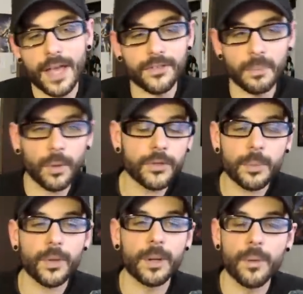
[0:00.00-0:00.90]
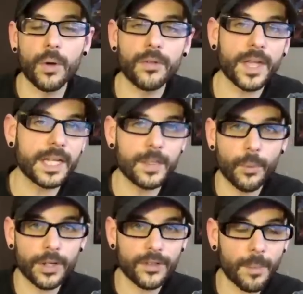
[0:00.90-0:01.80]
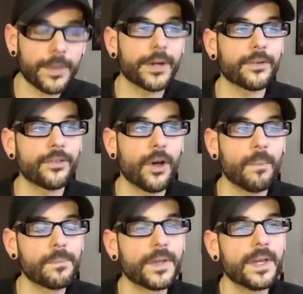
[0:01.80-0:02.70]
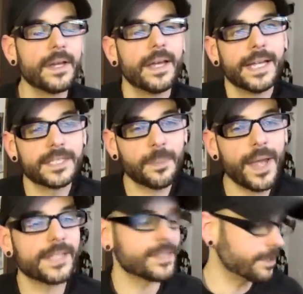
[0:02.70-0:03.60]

as the multiplayer mode that he brings up here. So it depends.